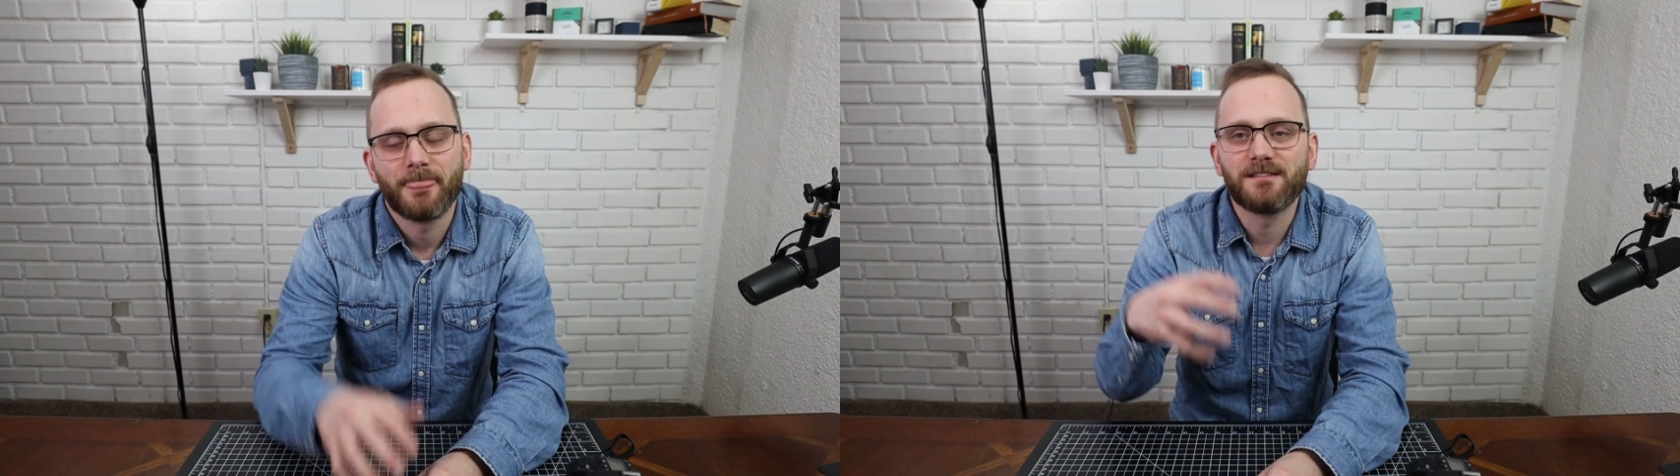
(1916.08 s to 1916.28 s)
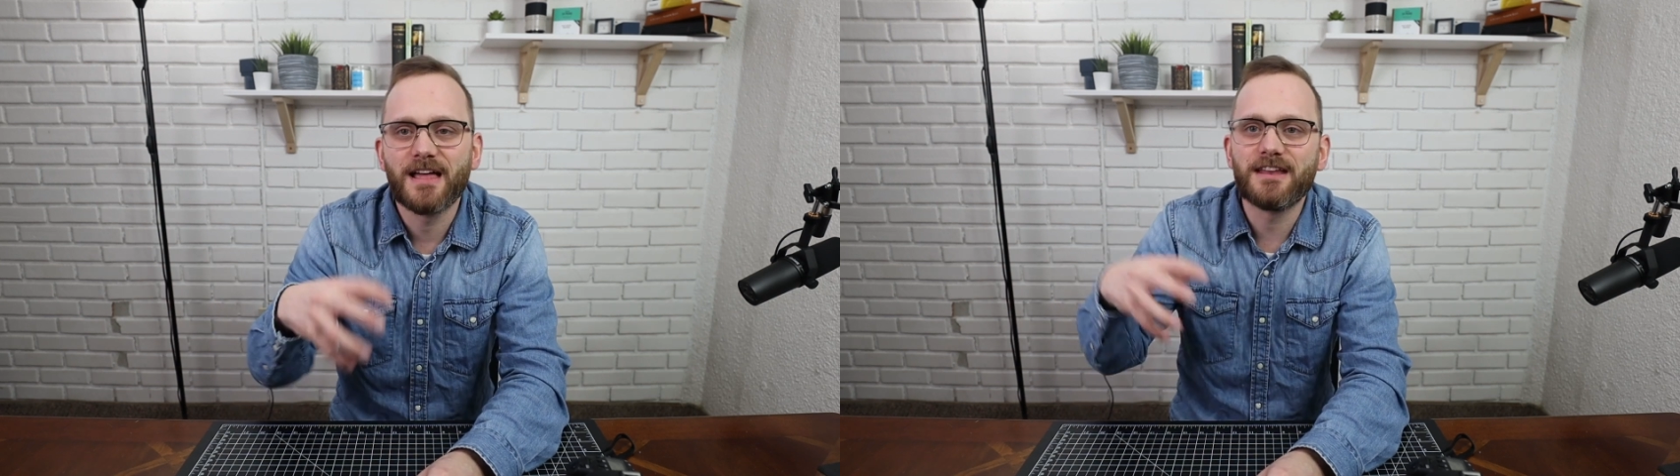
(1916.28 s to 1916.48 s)

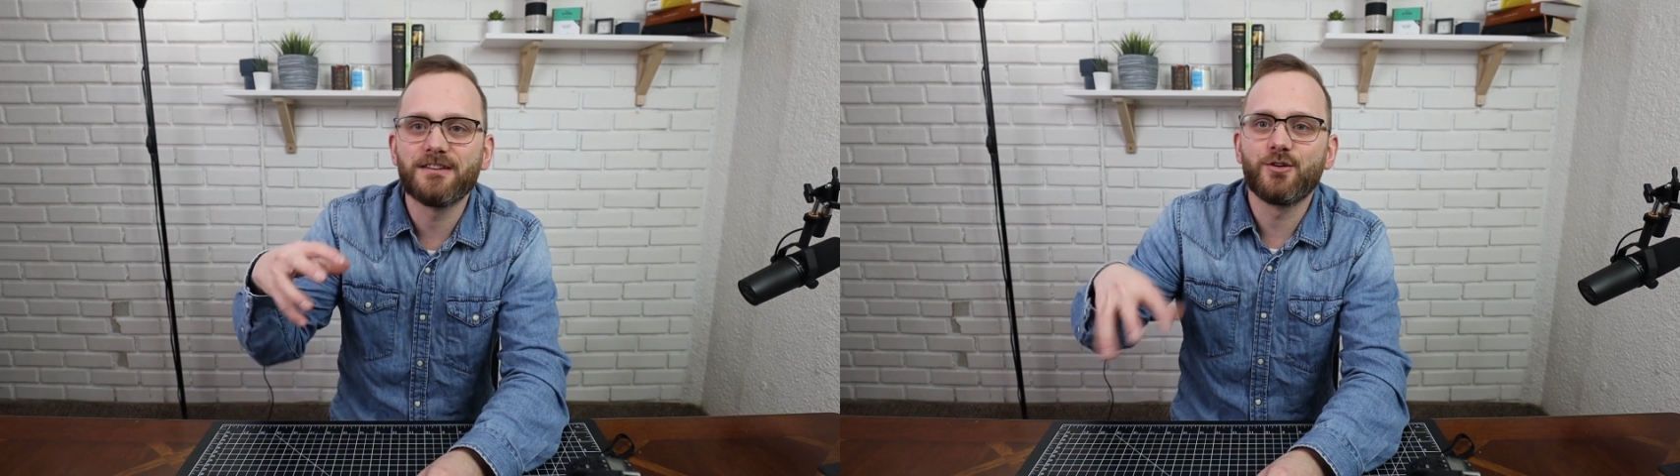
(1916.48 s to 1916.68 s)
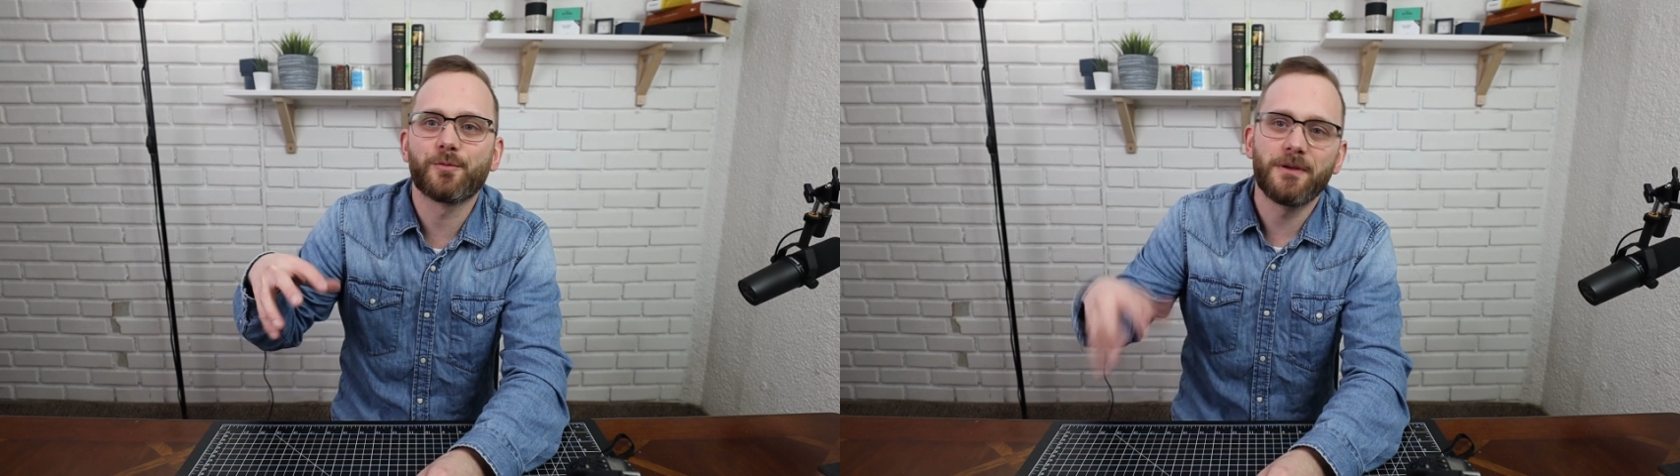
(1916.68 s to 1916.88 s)
Let
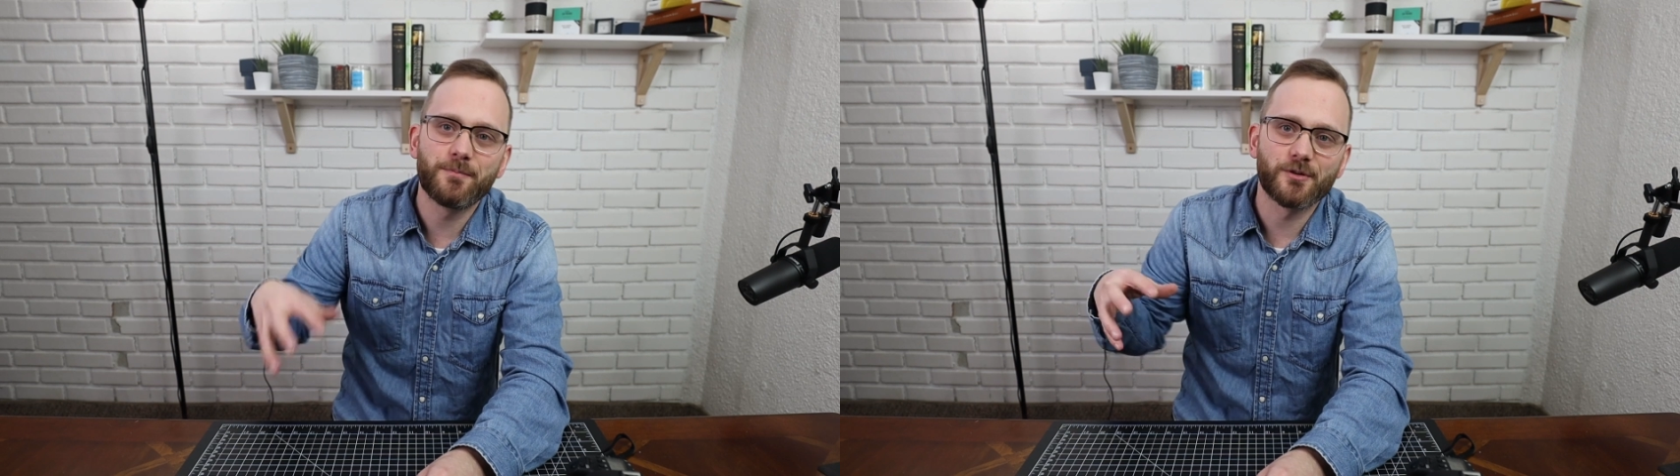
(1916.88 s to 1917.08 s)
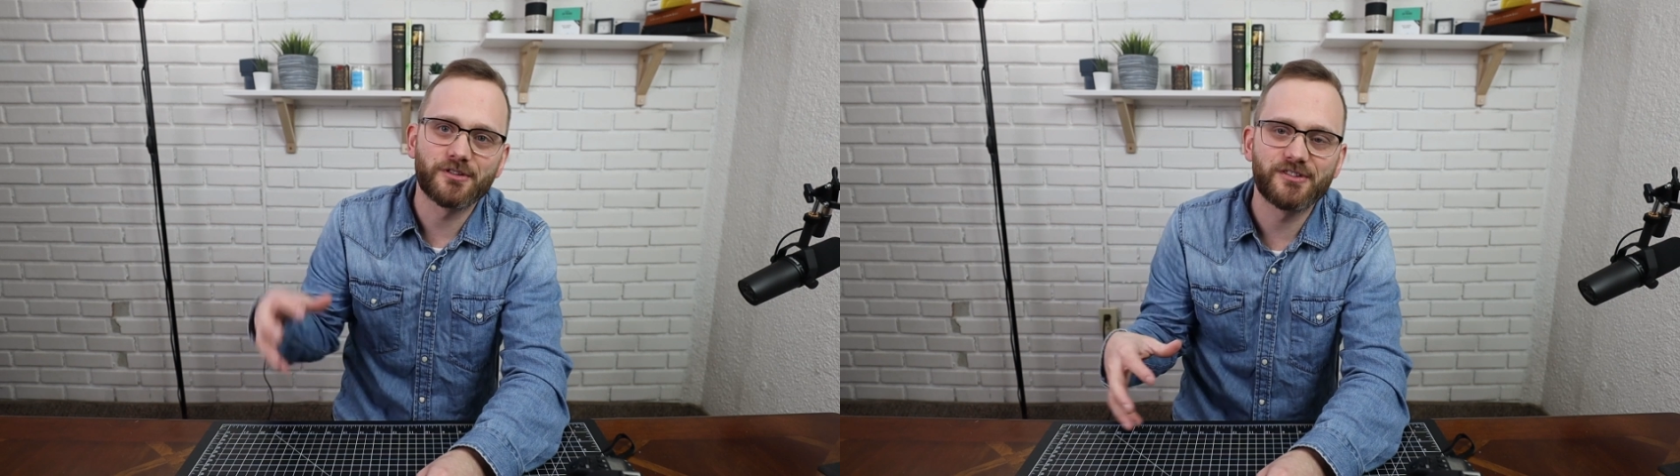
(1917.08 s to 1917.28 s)
your
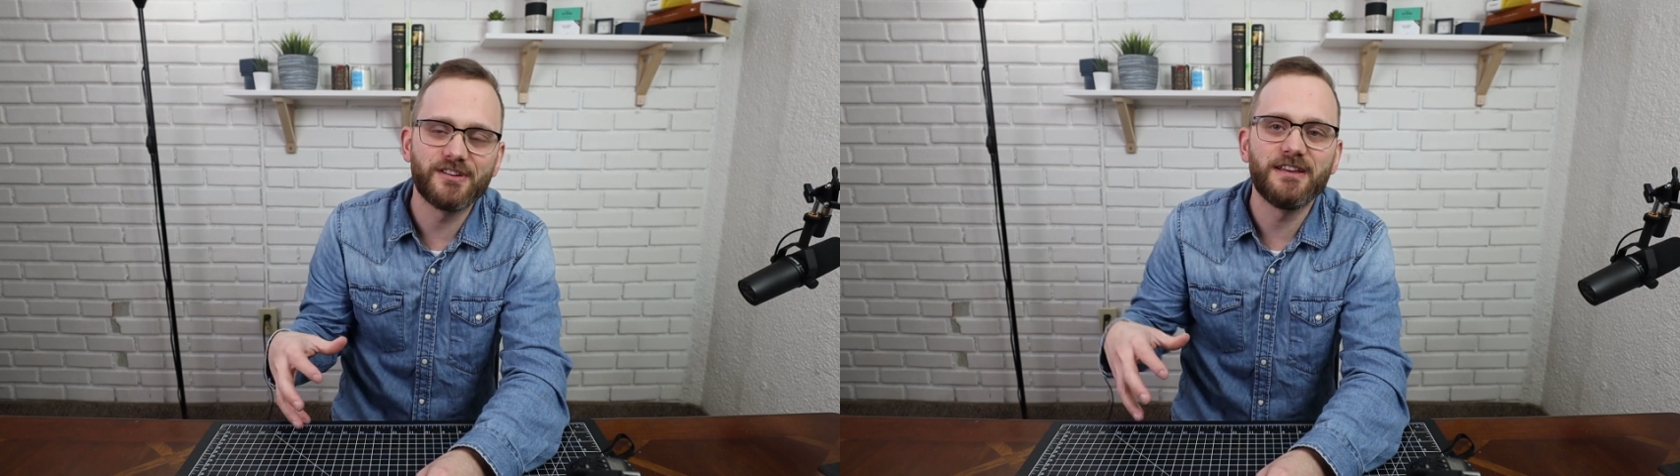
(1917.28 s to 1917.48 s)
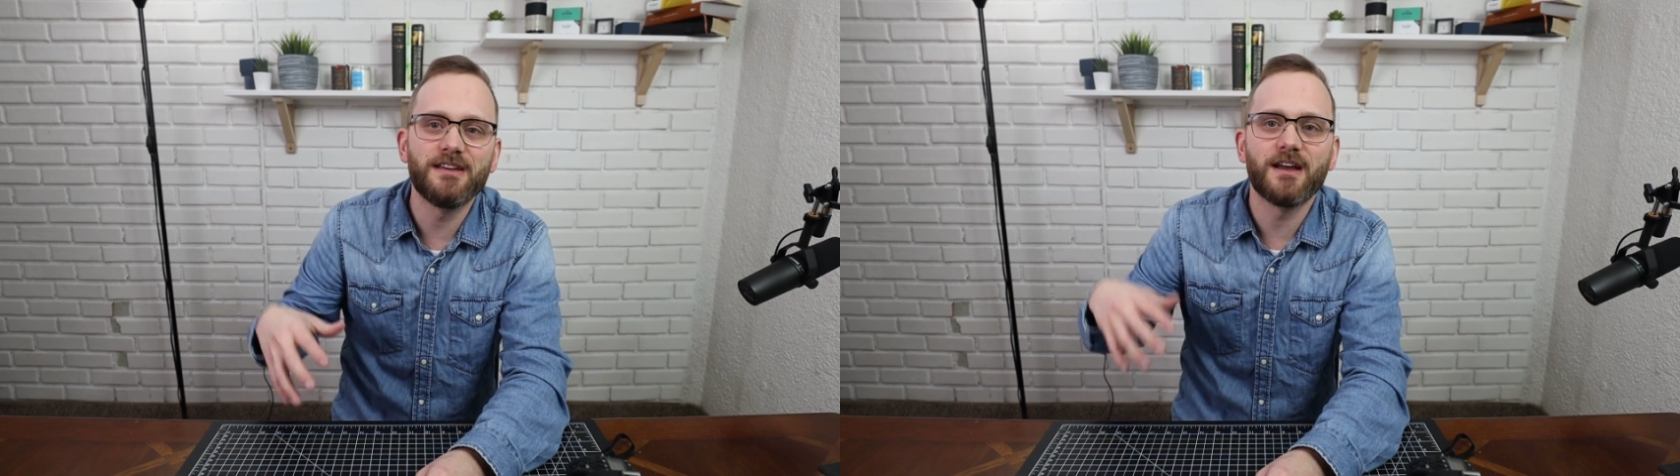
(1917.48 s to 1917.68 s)
people
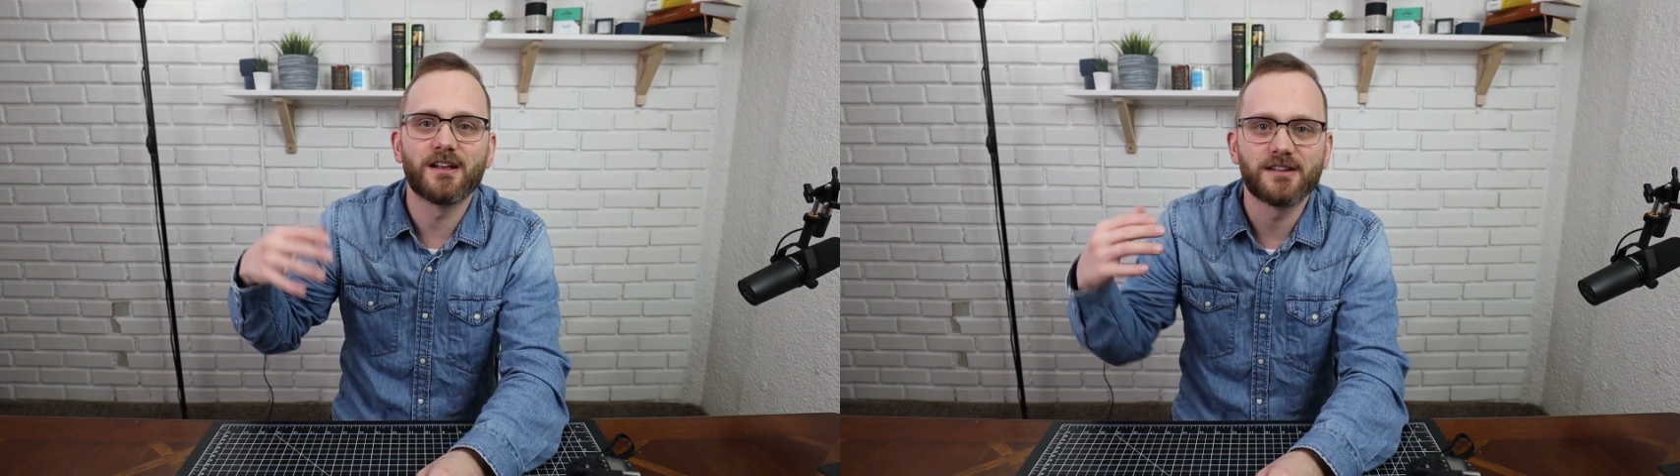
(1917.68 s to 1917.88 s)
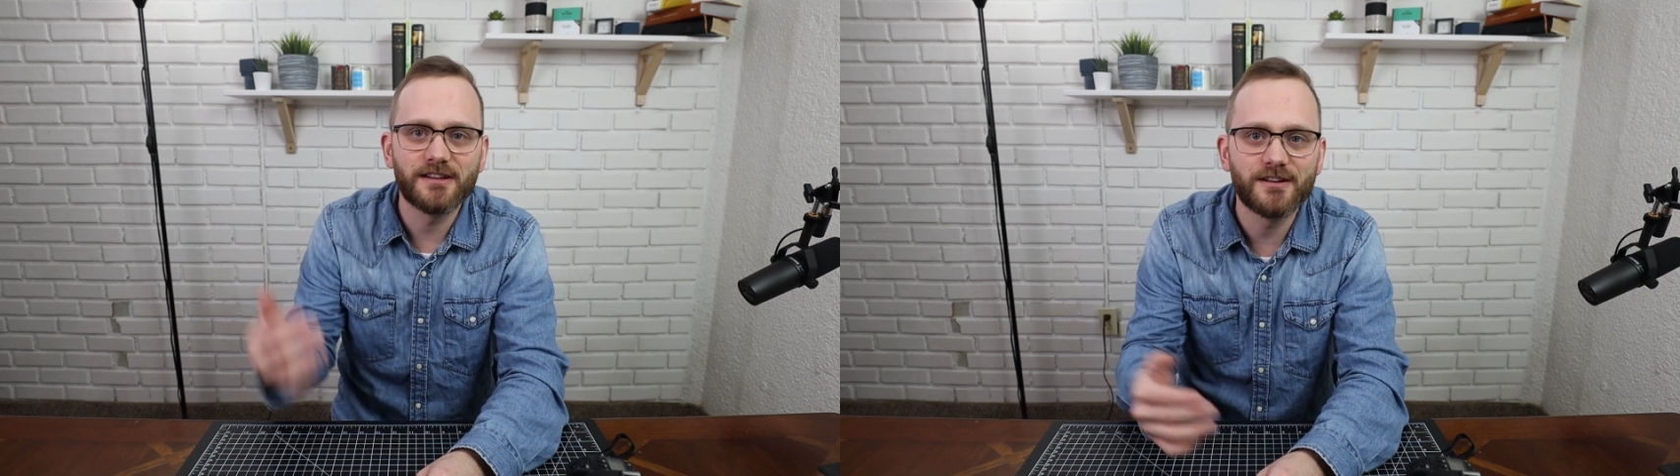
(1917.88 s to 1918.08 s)
see
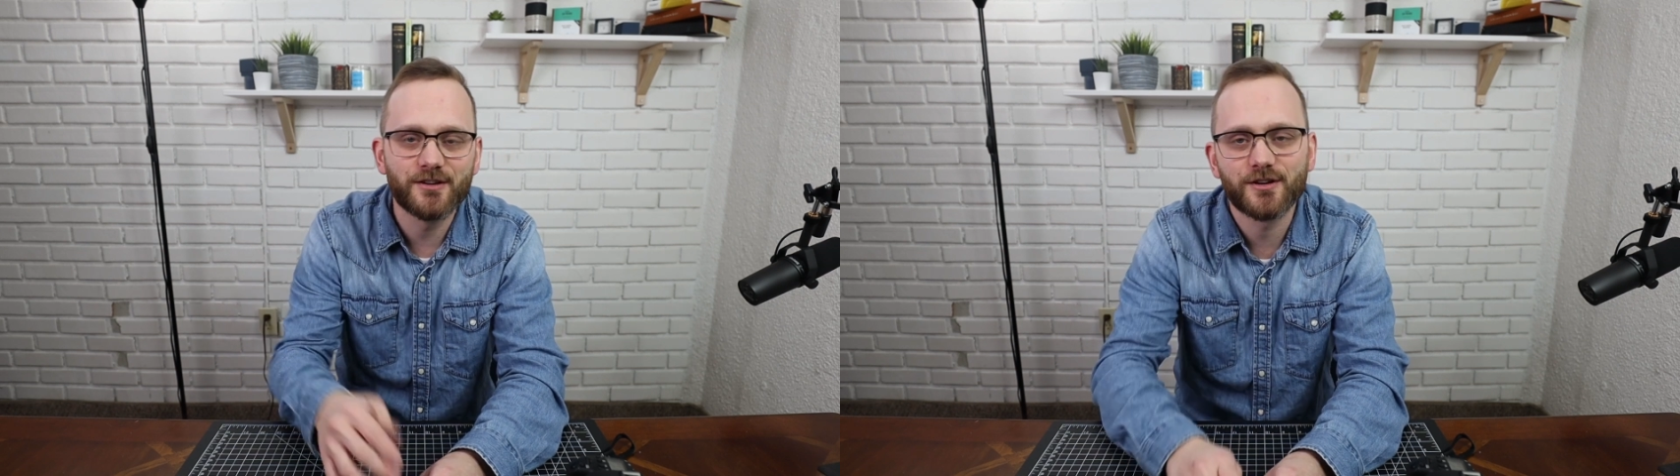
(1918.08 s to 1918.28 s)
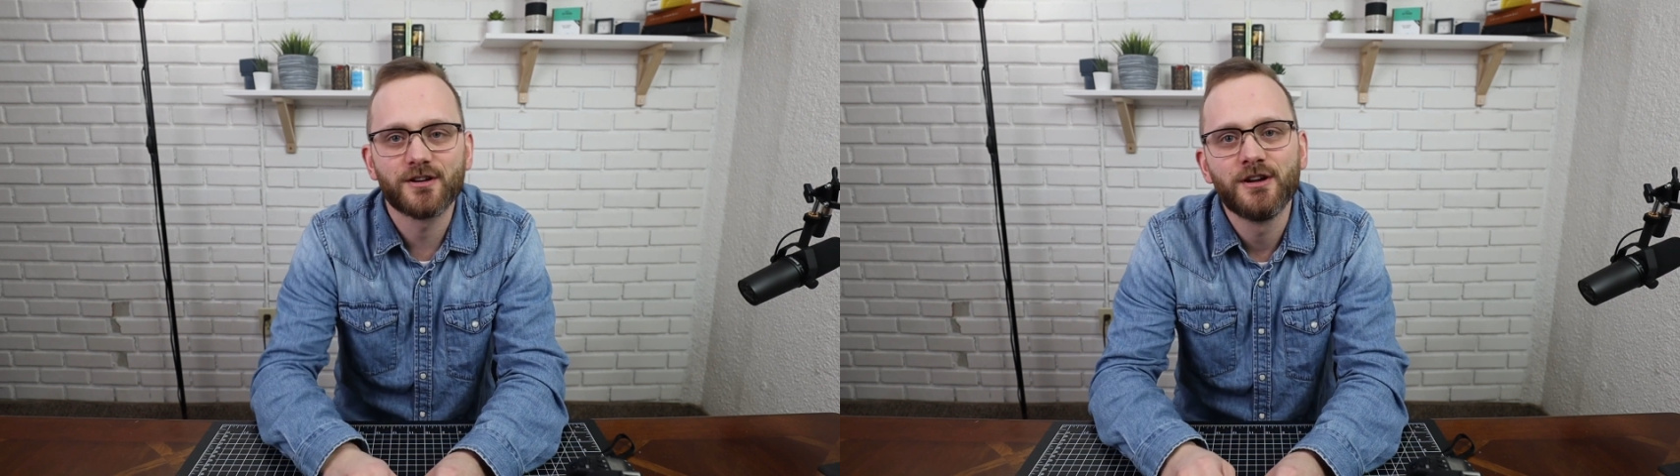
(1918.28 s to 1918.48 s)
a
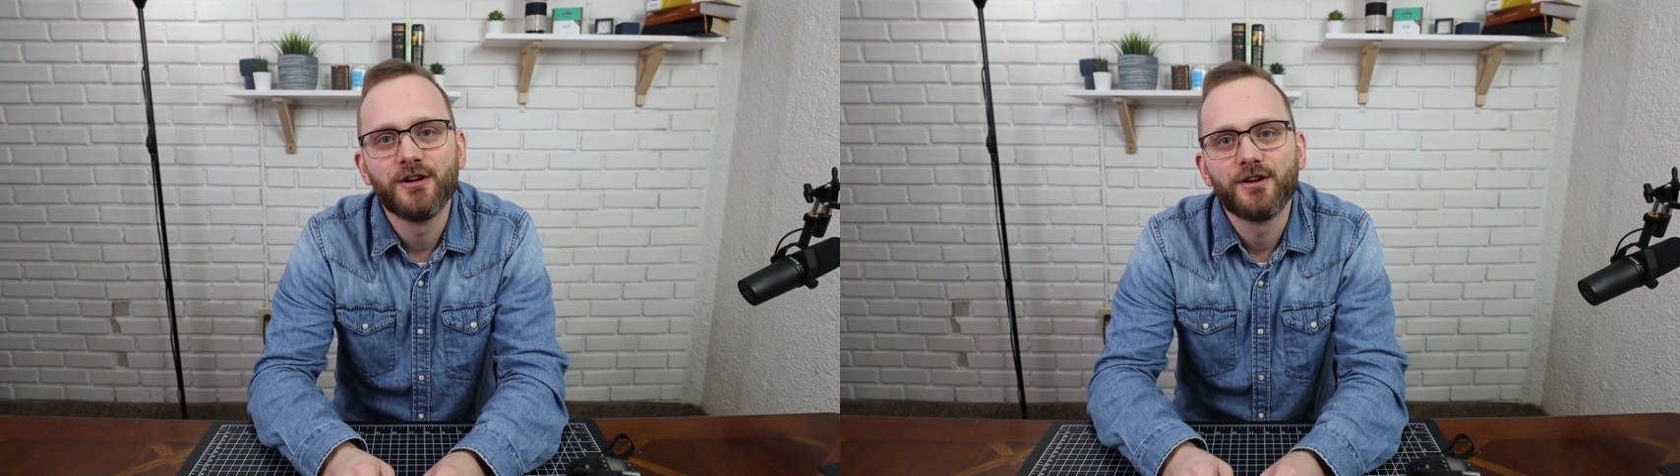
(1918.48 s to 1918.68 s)
leader